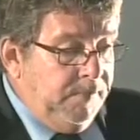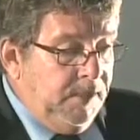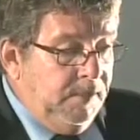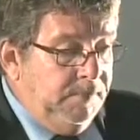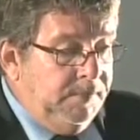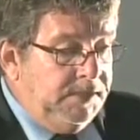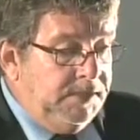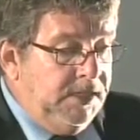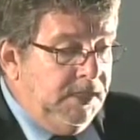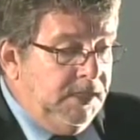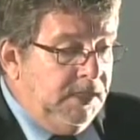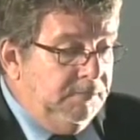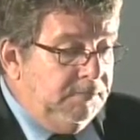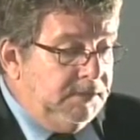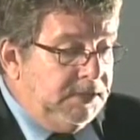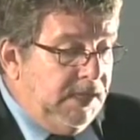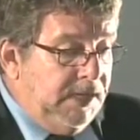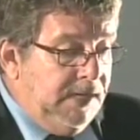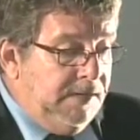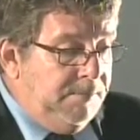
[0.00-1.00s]
for taking
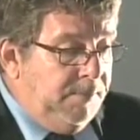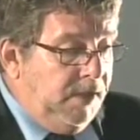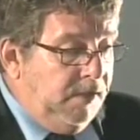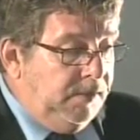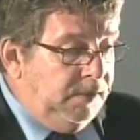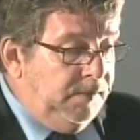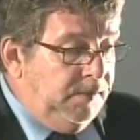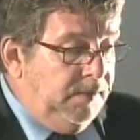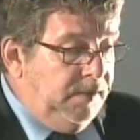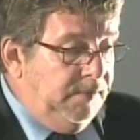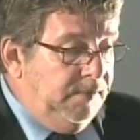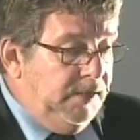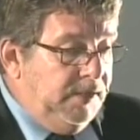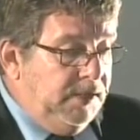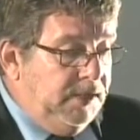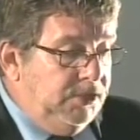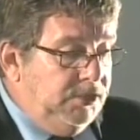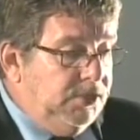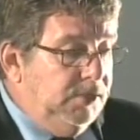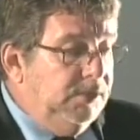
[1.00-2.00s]
time out of their
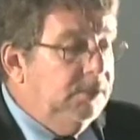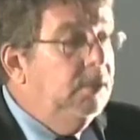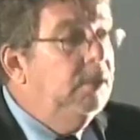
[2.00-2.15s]
vacation to